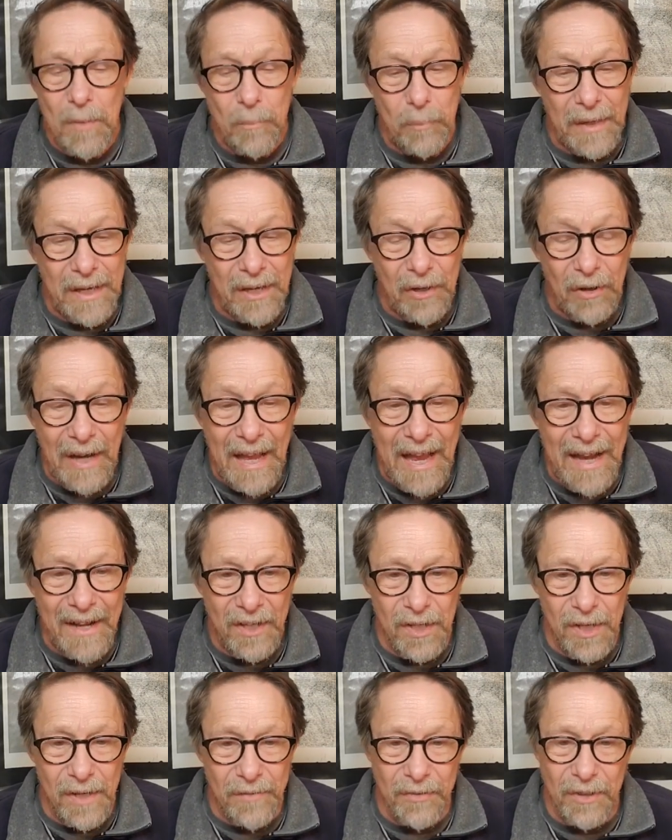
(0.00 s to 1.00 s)
Peter had
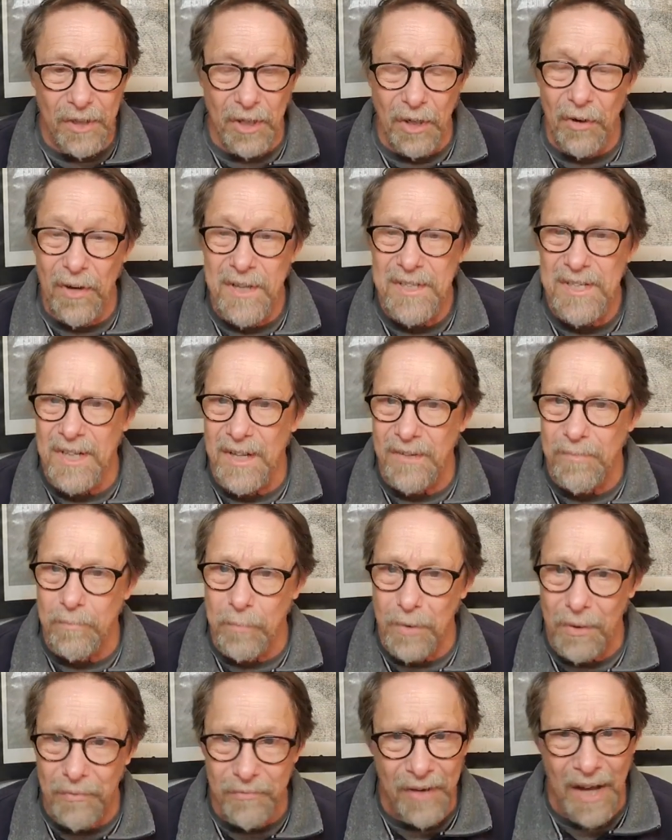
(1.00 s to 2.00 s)
enough courage, enough
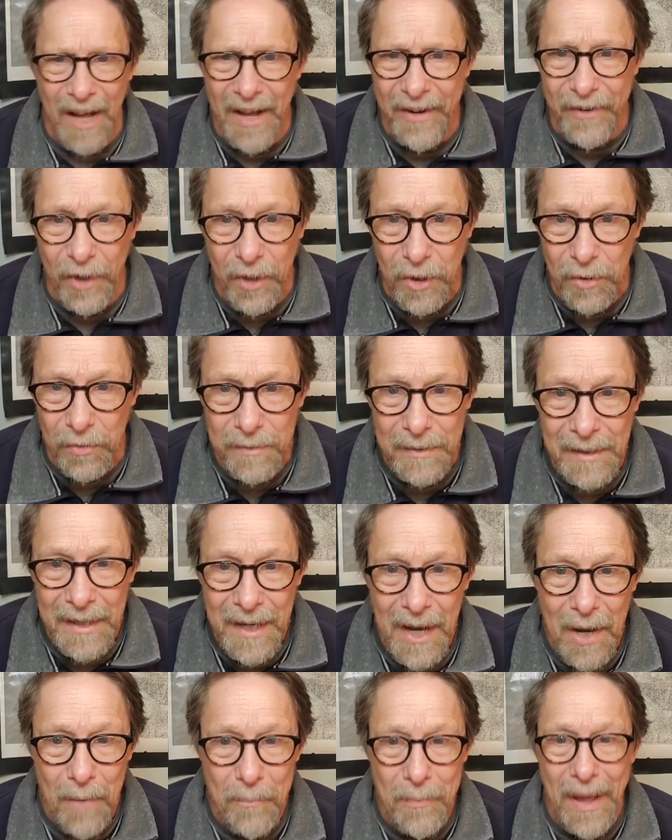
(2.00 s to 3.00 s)
bravado
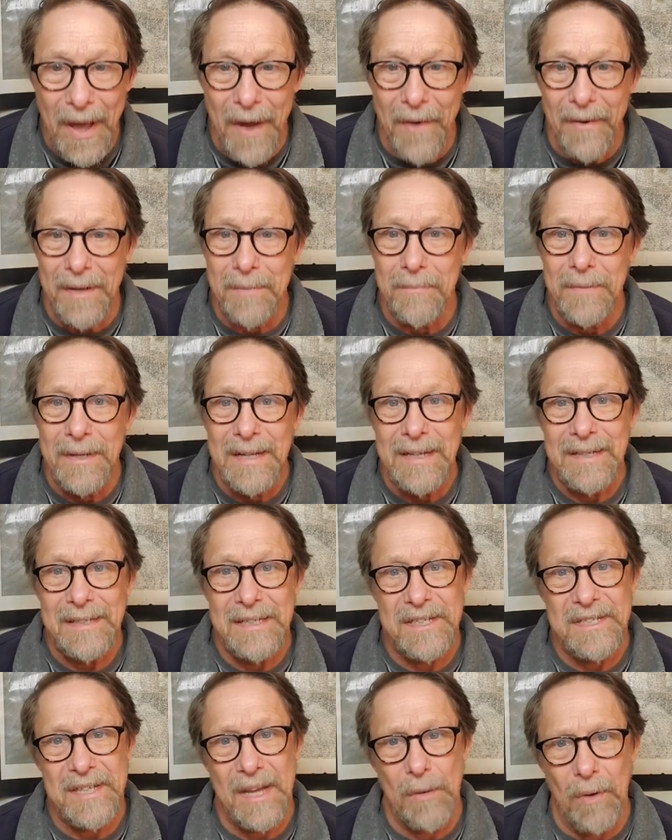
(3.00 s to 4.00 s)
about him
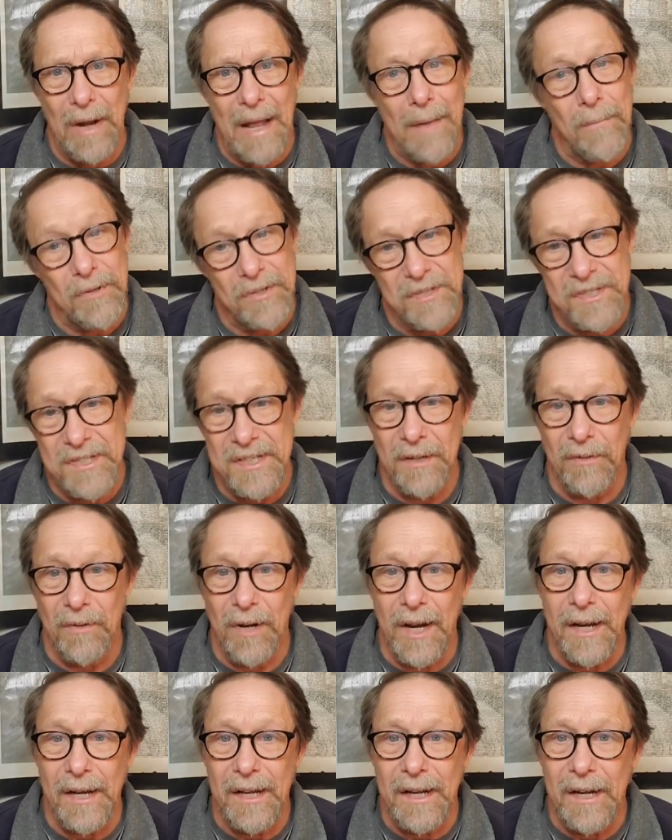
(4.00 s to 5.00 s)
to say, "Well, I'm gonna sit
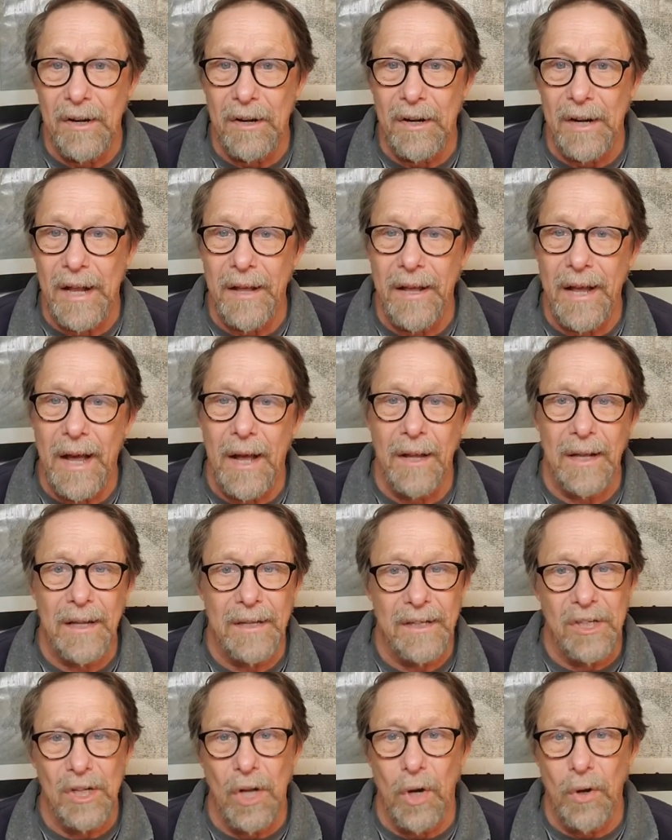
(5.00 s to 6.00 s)
right here, and I, I,
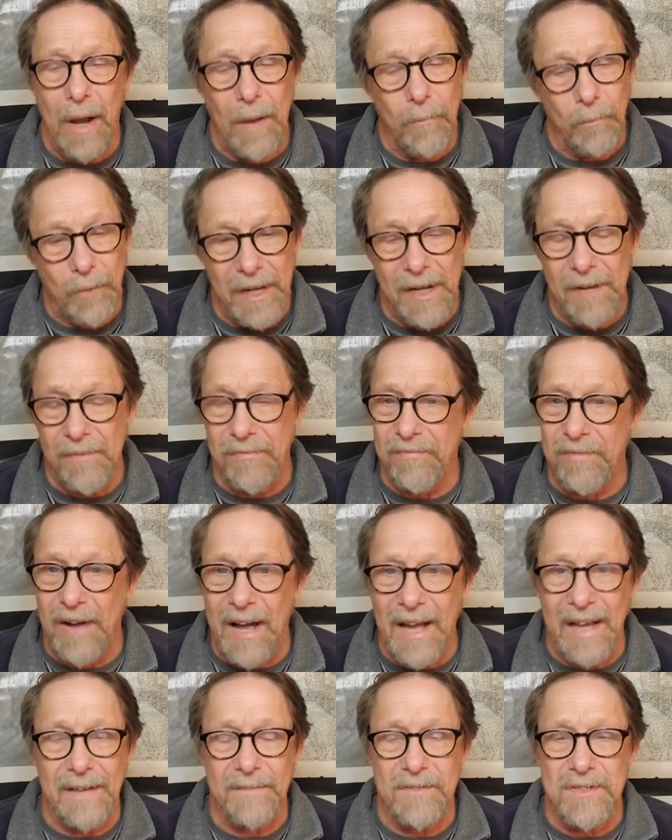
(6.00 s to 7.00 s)
you know, I'm ready to
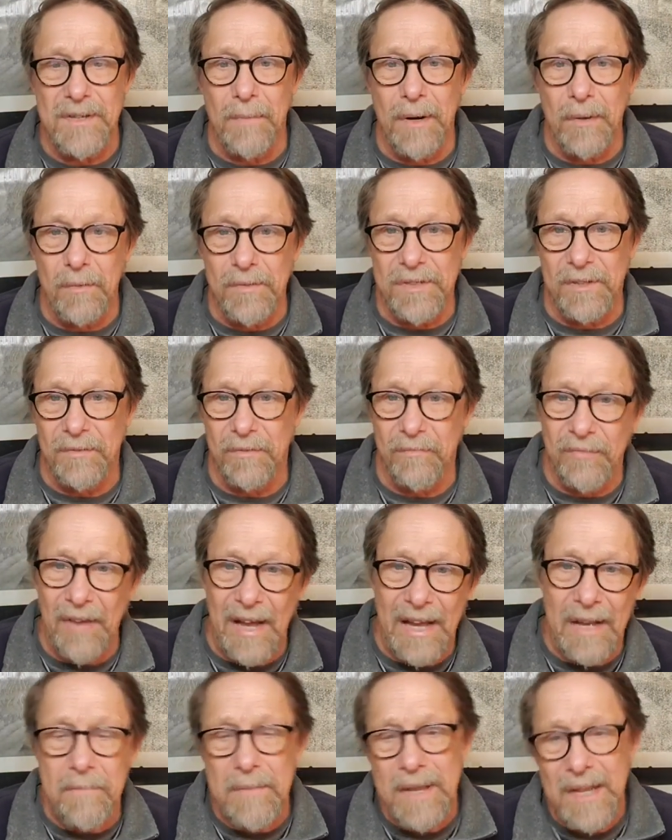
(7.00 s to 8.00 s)
fight. If somebody wants to
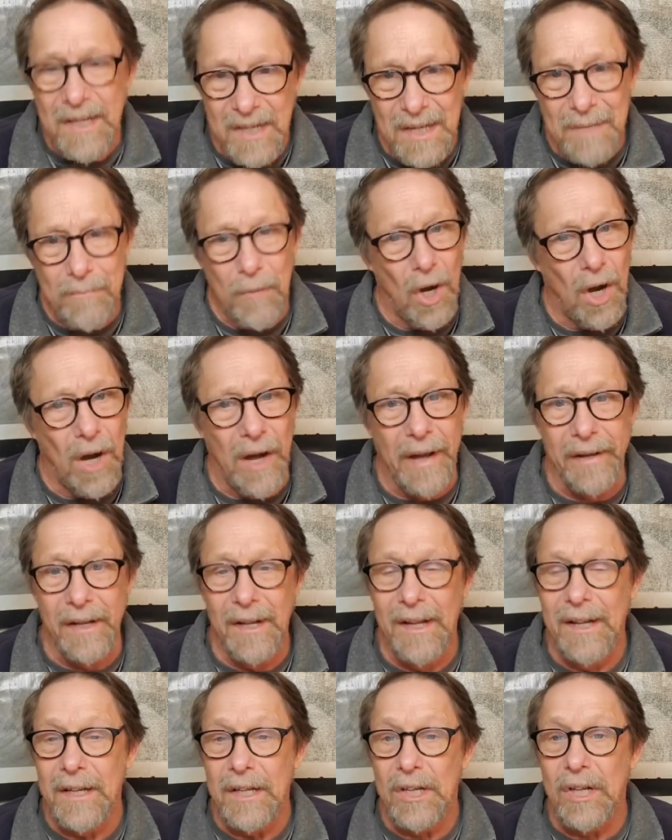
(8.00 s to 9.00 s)
fight me, come on,
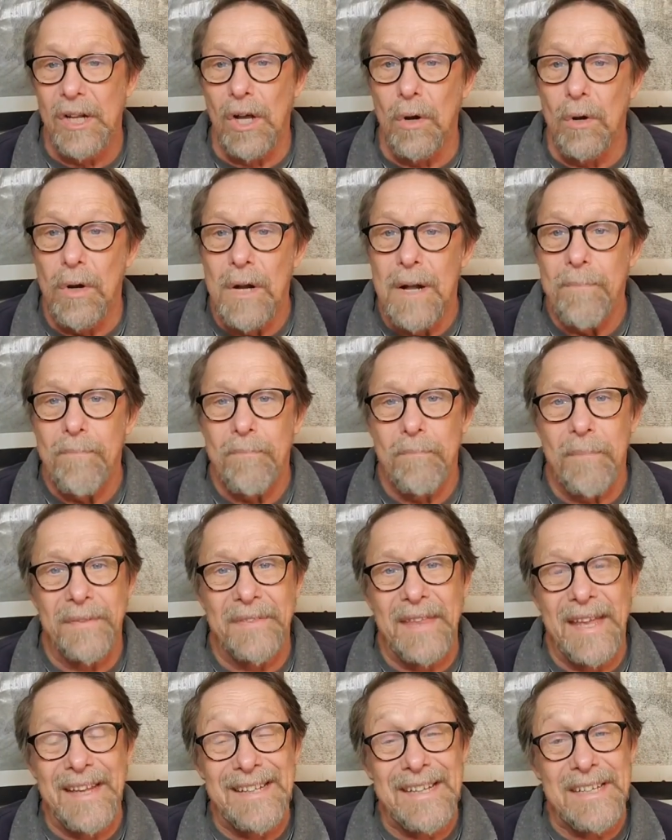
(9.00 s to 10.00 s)
you know." But
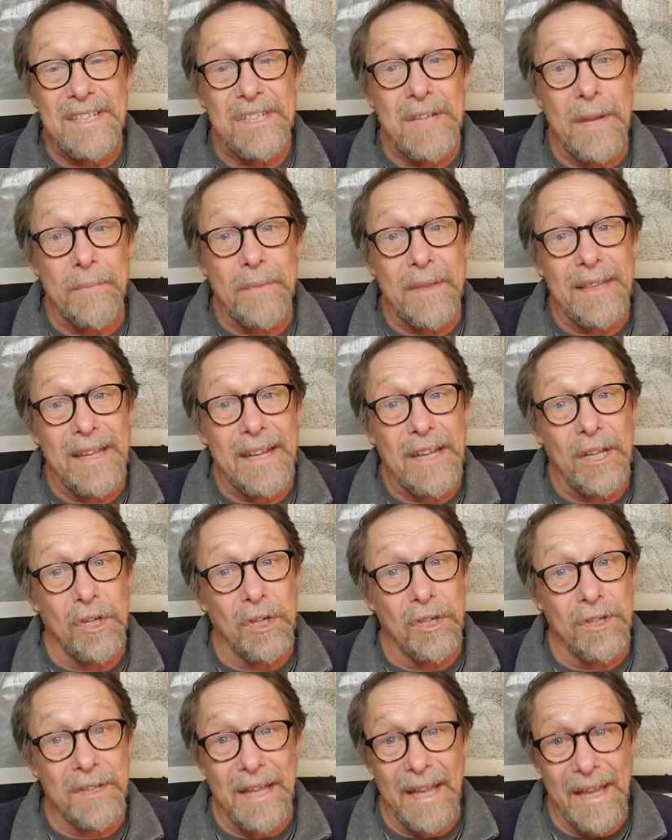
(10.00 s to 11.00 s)
they did something that he
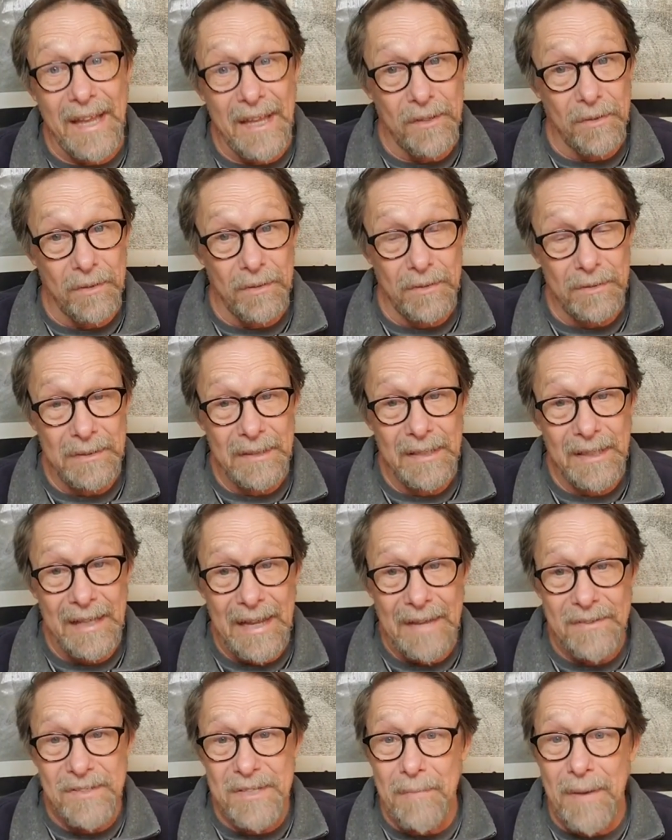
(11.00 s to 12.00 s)
couldn't handle.
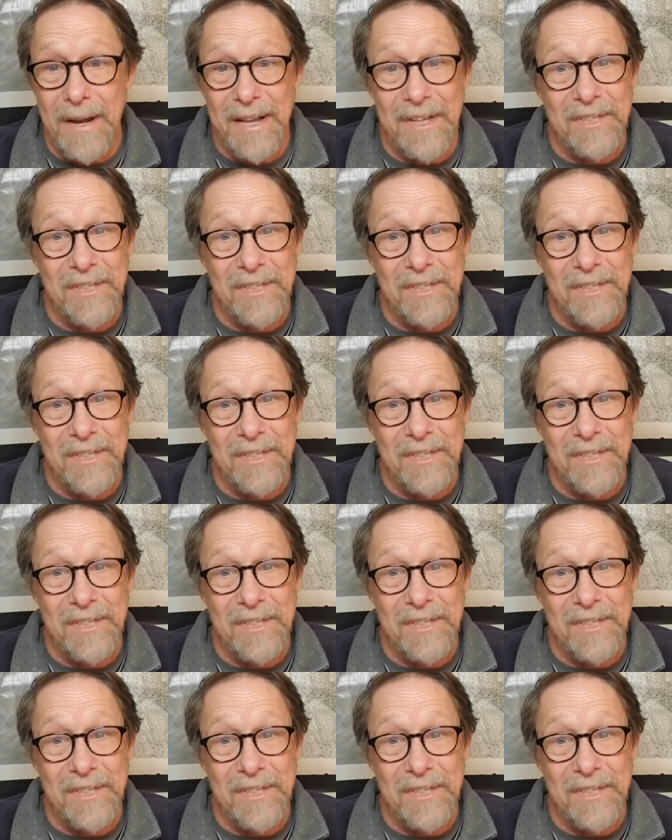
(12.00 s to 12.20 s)
If somebody